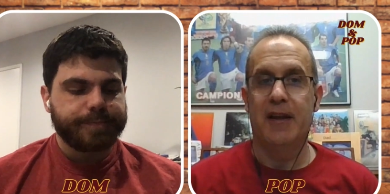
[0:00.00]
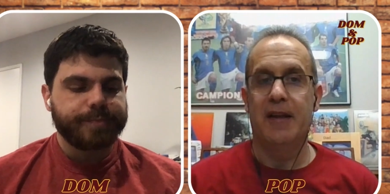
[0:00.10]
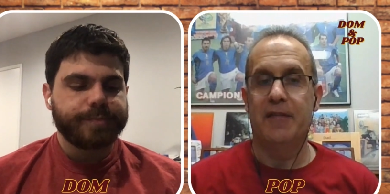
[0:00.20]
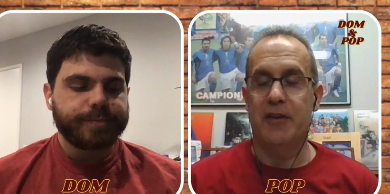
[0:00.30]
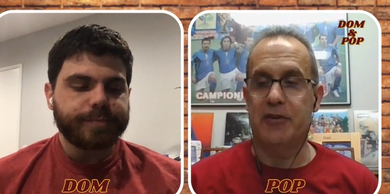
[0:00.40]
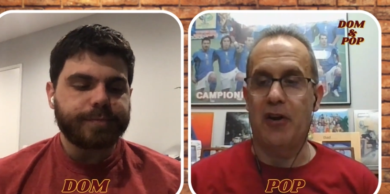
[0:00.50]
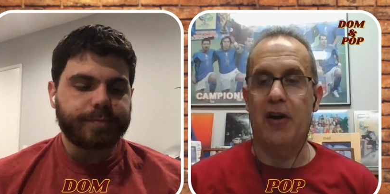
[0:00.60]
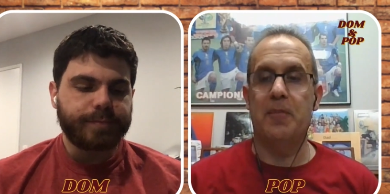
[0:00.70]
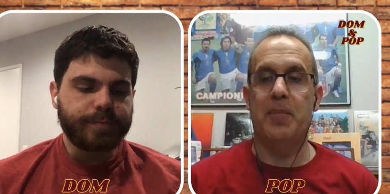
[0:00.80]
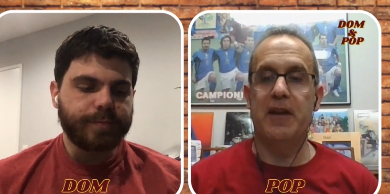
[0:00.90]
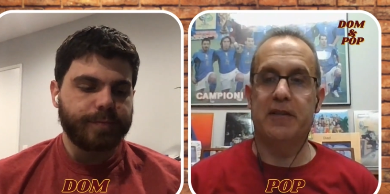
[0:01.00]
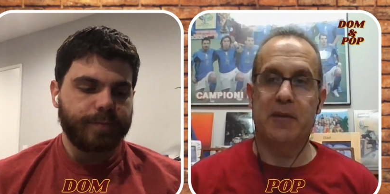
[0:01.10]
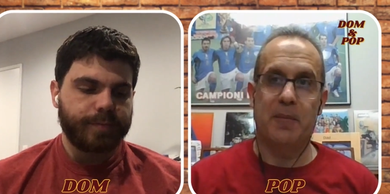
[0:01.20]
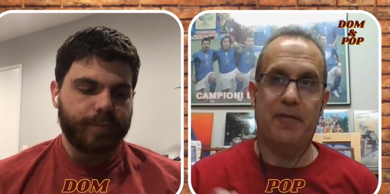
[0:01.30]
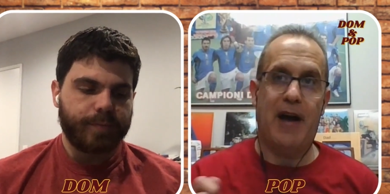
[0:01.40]
Speaker 1: There's starting to be
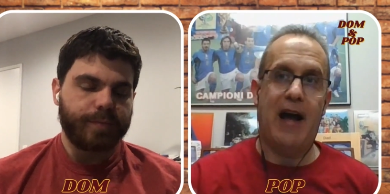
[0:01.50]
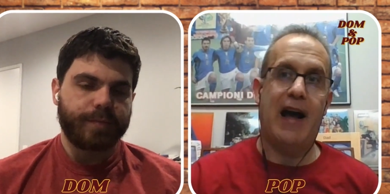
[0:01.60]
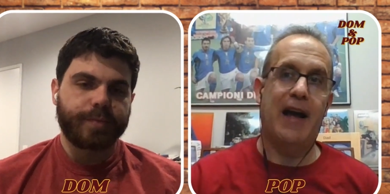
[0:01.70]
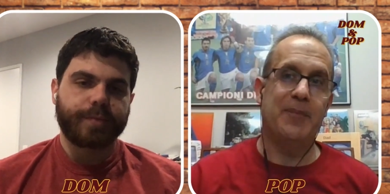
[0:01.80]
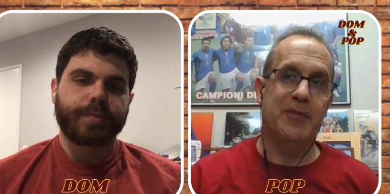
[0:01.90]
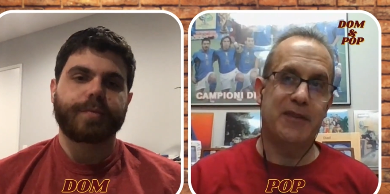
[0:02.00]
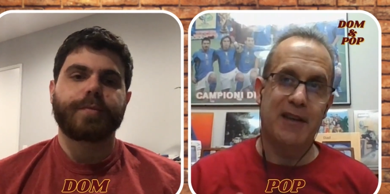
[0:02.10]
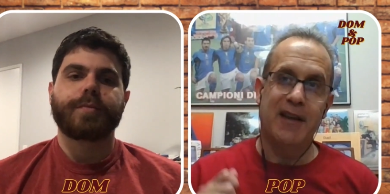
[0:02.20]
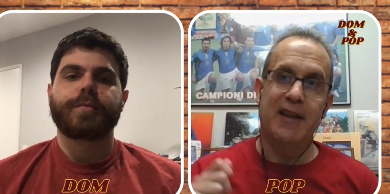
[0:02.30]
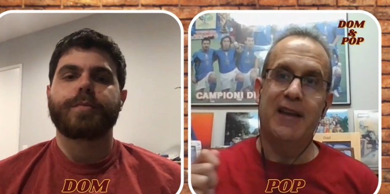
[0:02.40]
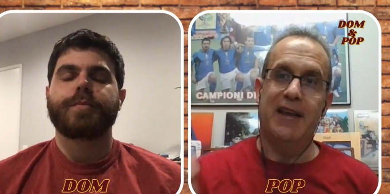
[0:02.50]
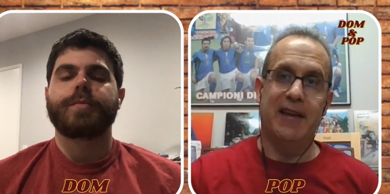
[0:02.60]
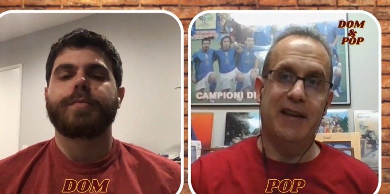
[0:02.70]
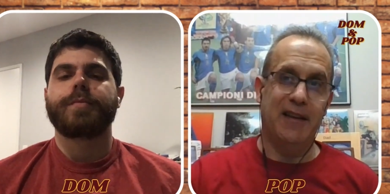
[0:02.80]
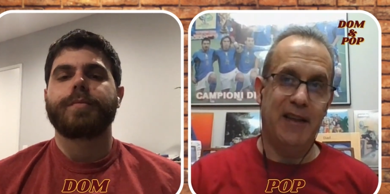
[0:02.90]
some vibes
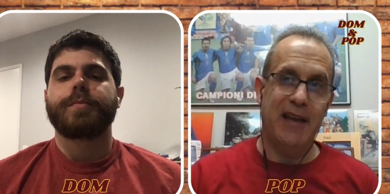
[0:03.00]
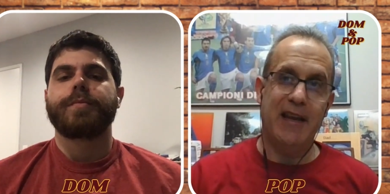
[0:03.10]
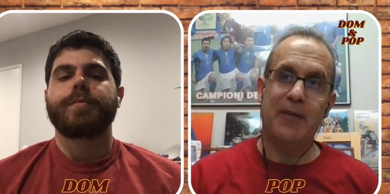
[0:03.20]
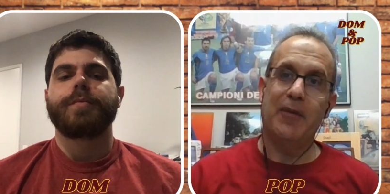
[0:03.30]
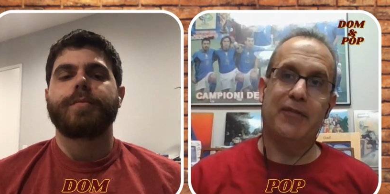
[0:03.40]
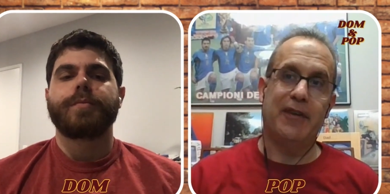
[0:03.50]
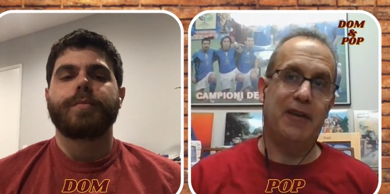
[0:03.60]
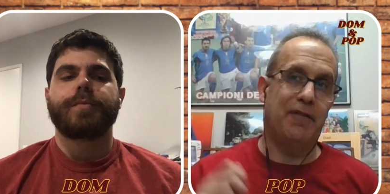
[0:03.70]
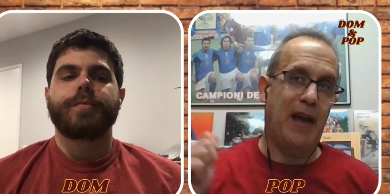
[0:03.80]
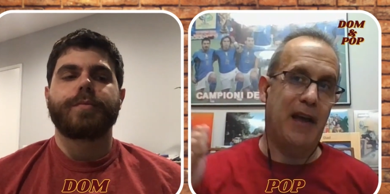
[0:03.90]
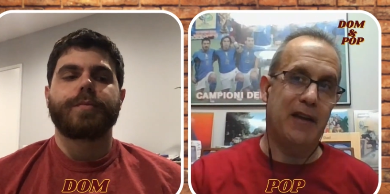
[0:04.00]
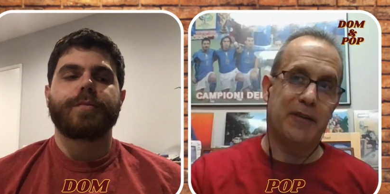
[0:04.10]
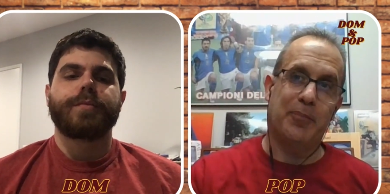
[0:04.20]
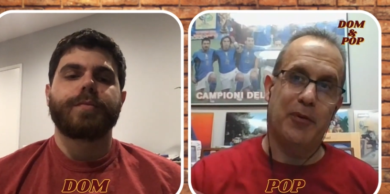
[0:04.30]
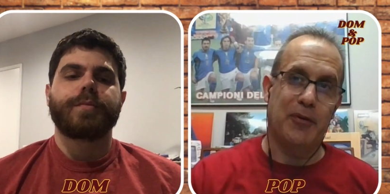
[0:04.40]
in the league. We've seen Vegas
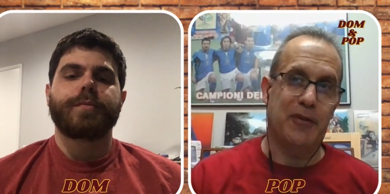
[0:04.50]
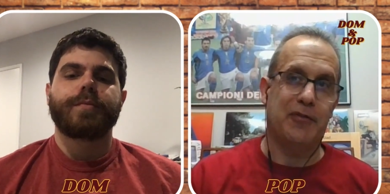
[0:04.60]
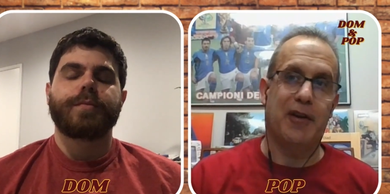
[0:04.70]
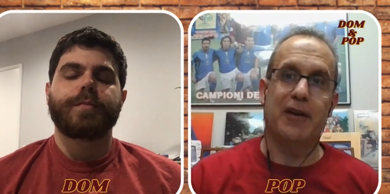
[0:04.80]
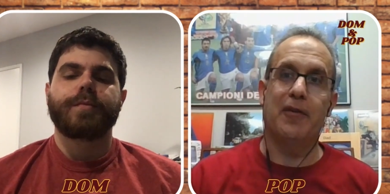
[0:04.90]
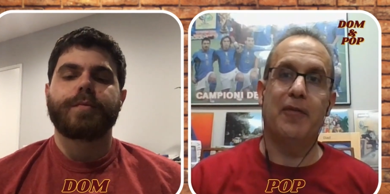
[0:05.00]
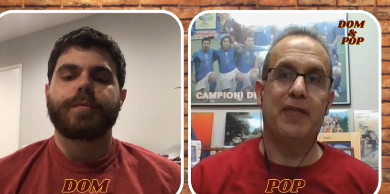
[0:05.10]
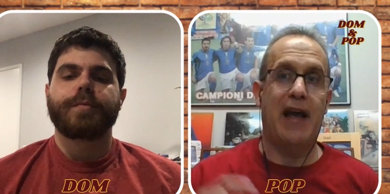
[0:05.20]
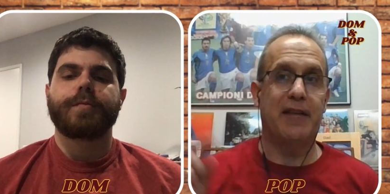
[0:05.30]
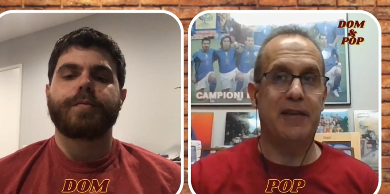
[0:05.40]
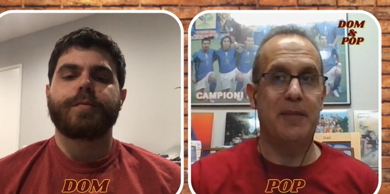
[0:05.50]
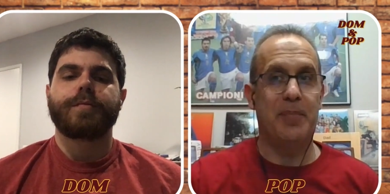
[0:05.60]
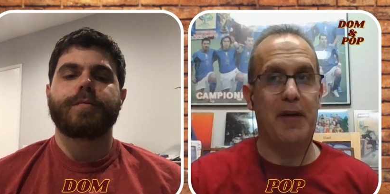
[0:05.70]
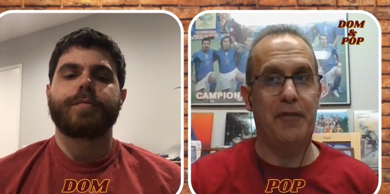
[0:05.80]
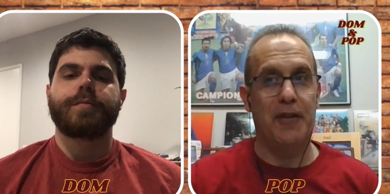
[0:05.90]
pull the trigger. We've not seen
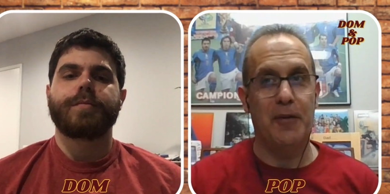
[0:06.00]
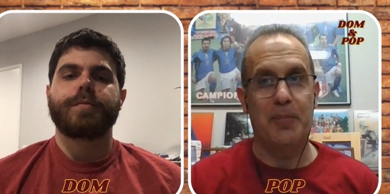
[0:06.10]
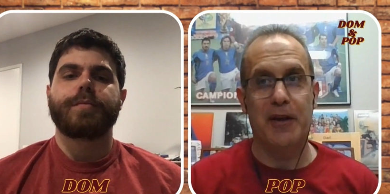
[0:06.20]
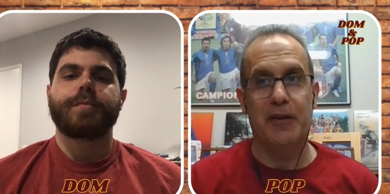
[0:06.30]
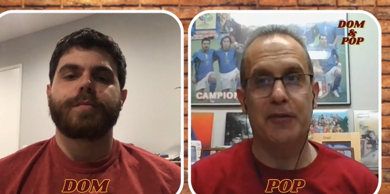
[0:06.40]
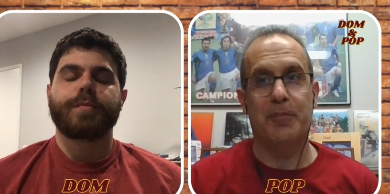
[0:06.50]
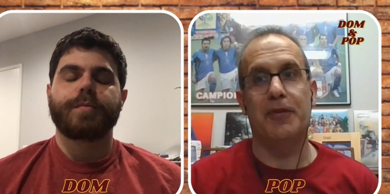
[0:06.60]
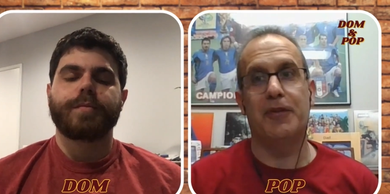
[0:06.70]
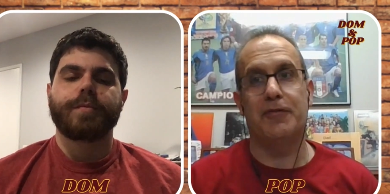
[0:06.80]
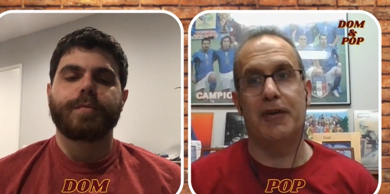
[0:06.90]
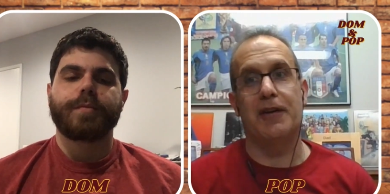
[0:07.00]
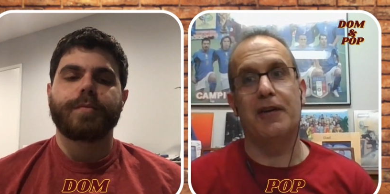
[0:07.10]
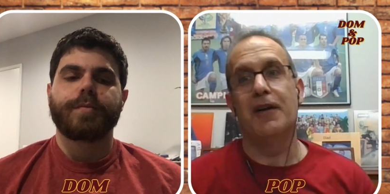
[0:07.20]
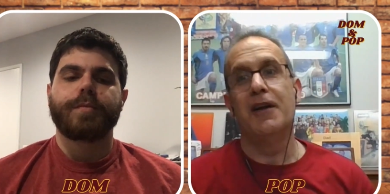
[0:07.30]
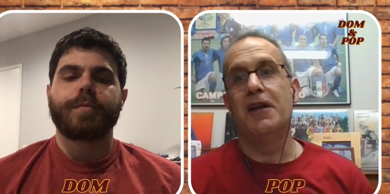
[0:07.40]
Buffalo Bills pull the
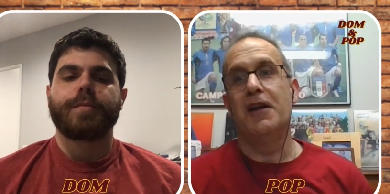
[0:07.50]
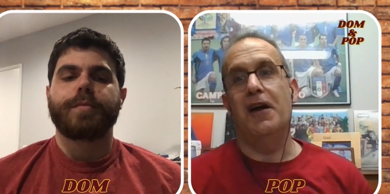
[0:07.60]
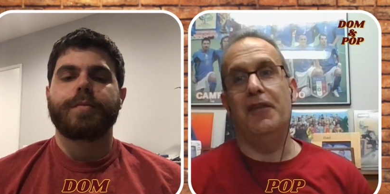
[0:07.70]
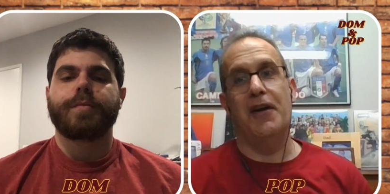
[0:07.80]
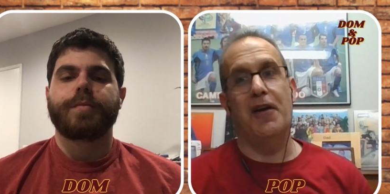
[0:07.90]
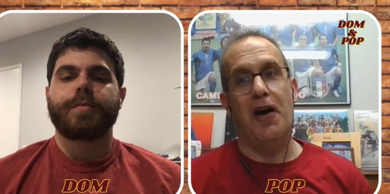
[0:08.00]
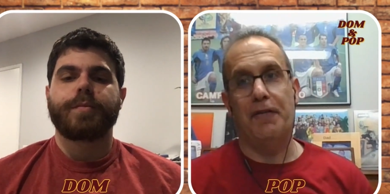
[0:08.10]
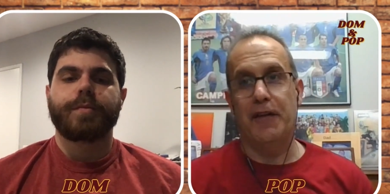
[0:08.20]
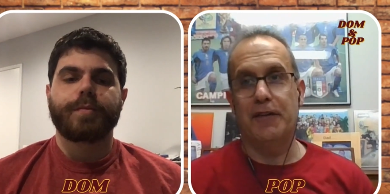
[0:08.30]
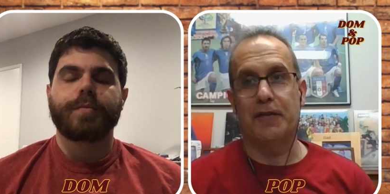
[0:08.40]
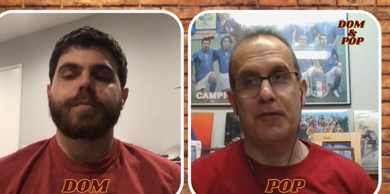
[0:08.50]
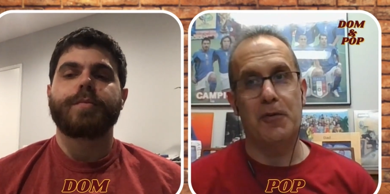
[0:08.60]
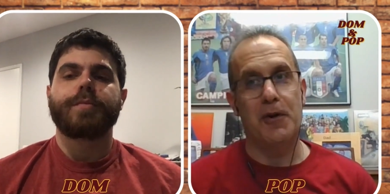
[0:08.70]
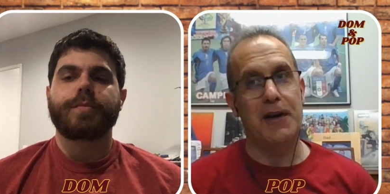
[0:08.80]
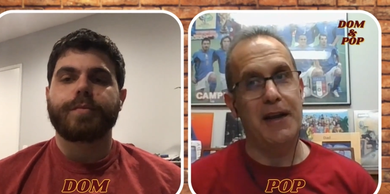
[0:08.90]
trigger on their offensive
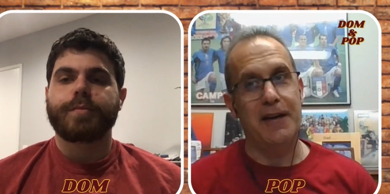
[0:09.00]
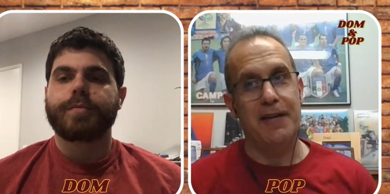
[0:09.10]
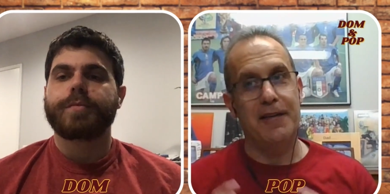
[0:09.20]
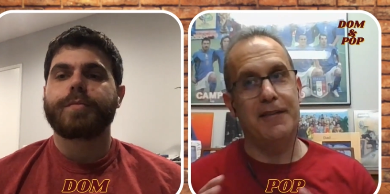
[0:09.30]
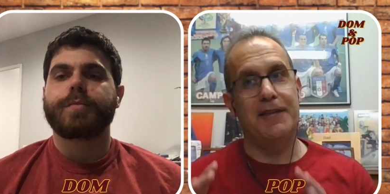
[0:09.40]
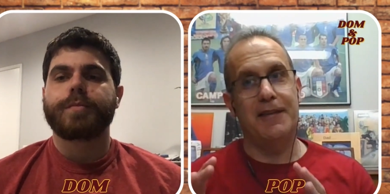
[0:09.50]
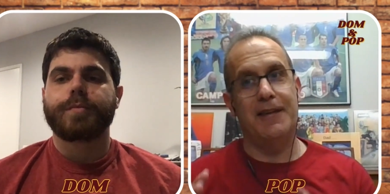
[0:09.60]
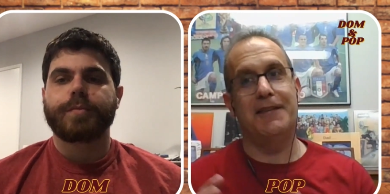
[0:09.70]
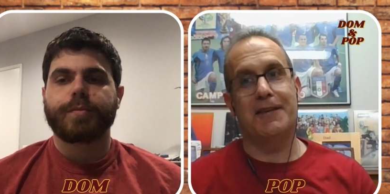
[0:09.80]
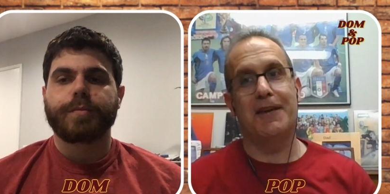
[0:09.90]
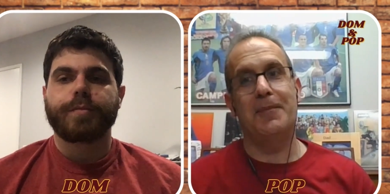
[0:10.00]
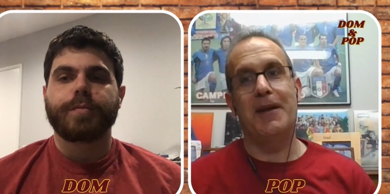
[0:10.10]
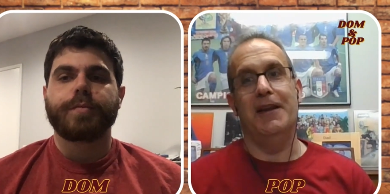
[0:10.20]
coordinator. It's it's going to be an